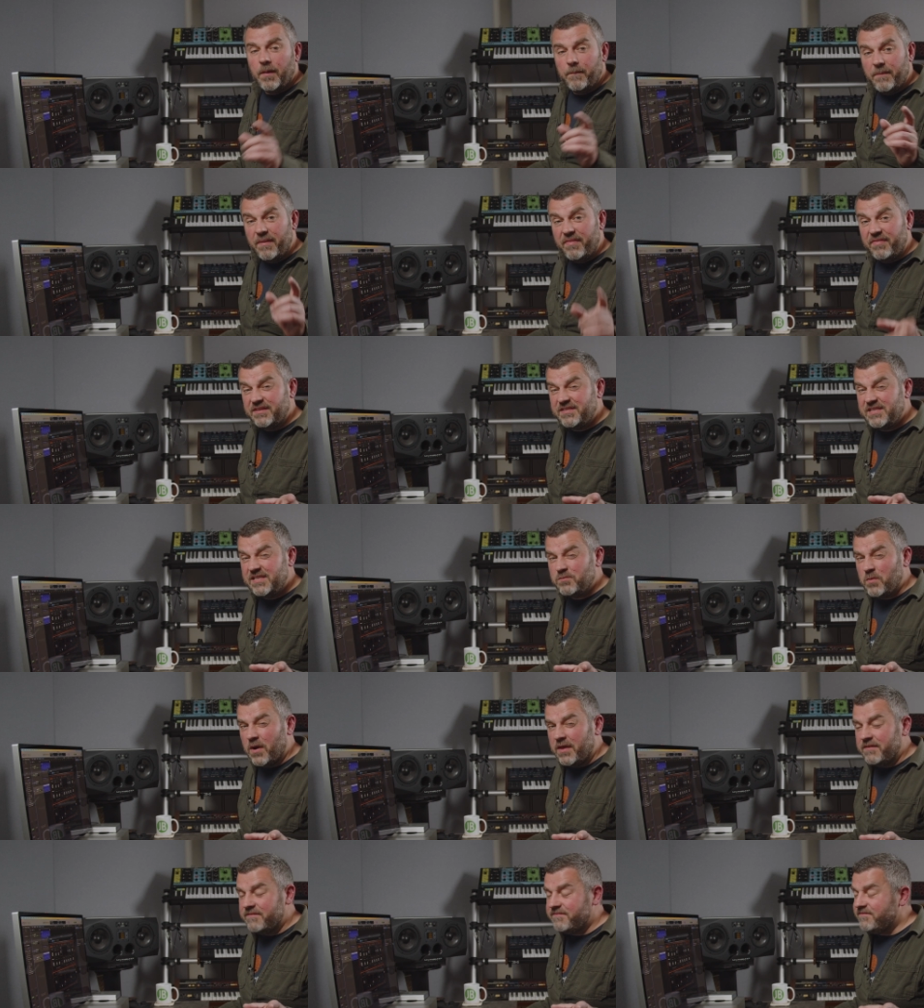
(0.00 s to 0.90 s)
But this is
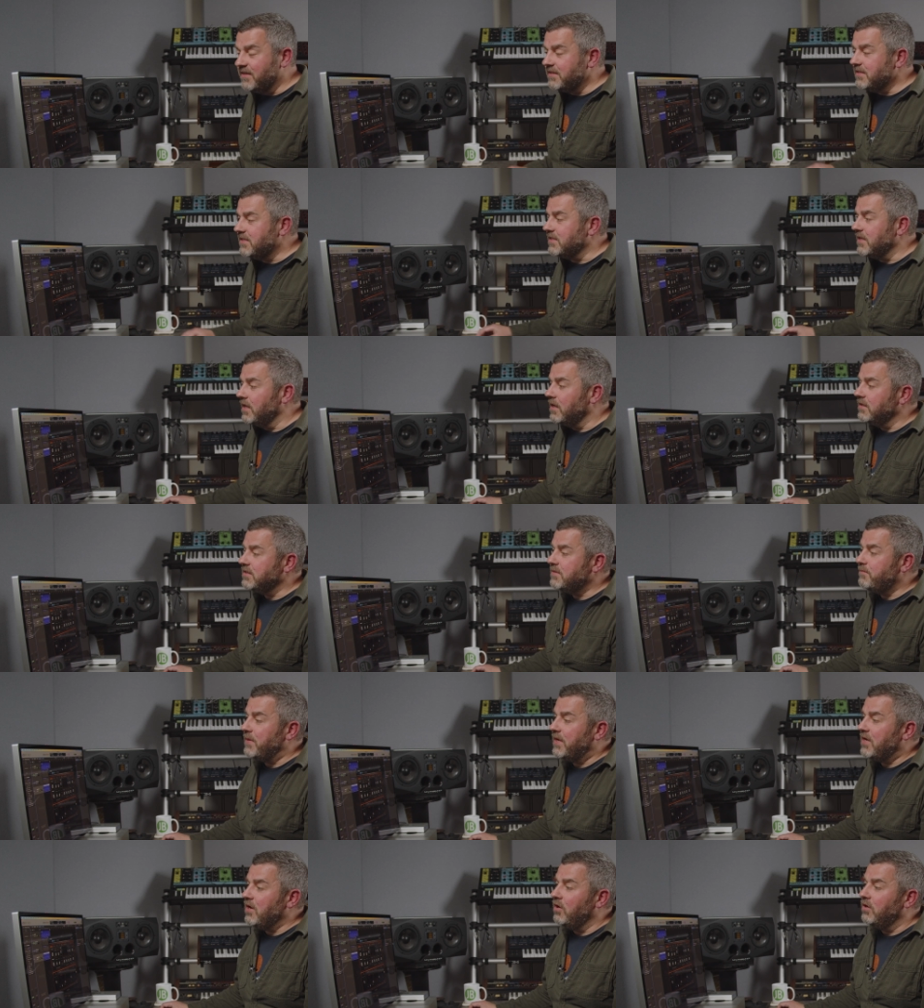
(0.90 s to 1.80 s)
where the fun starts
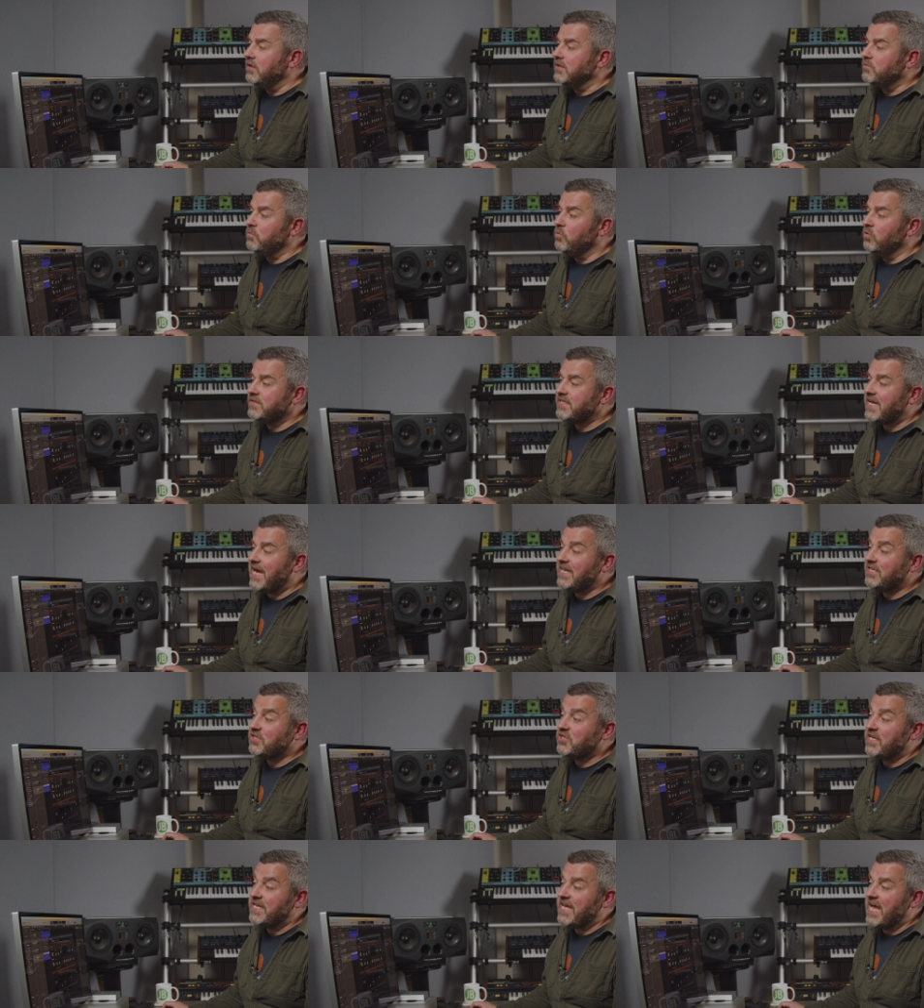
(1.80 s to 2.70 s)
because what's
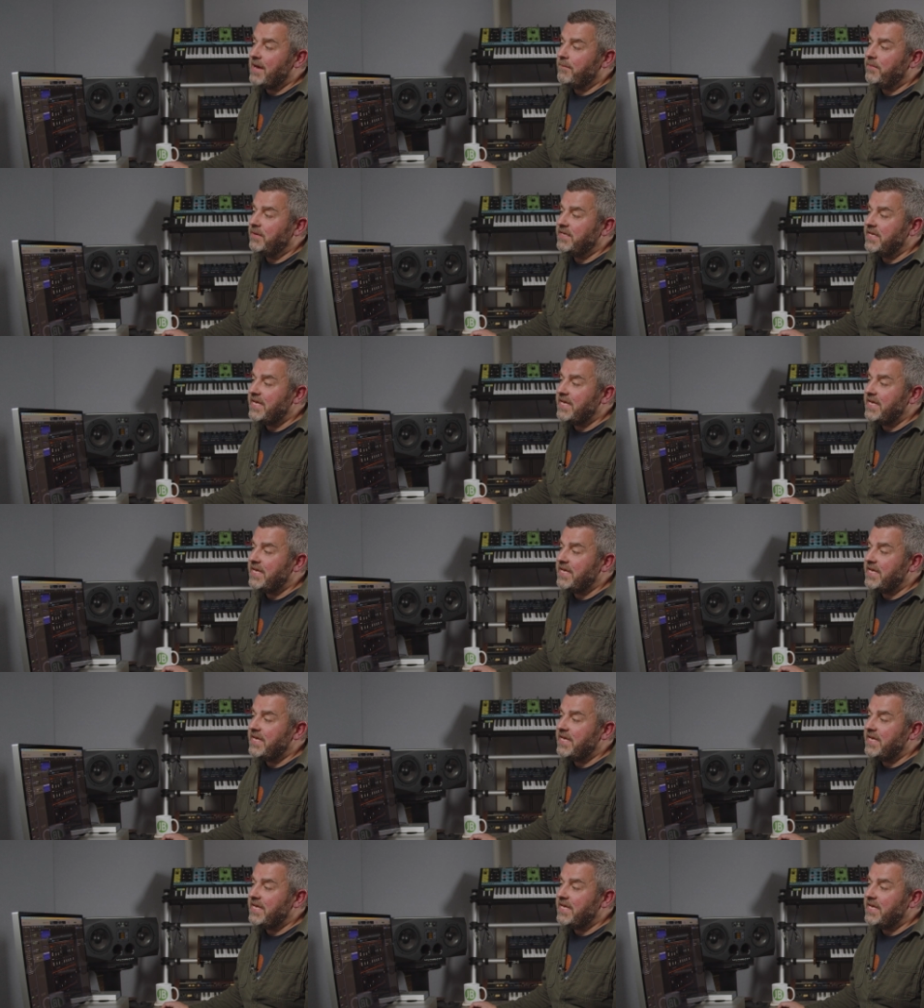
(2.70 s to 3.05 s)
actually happened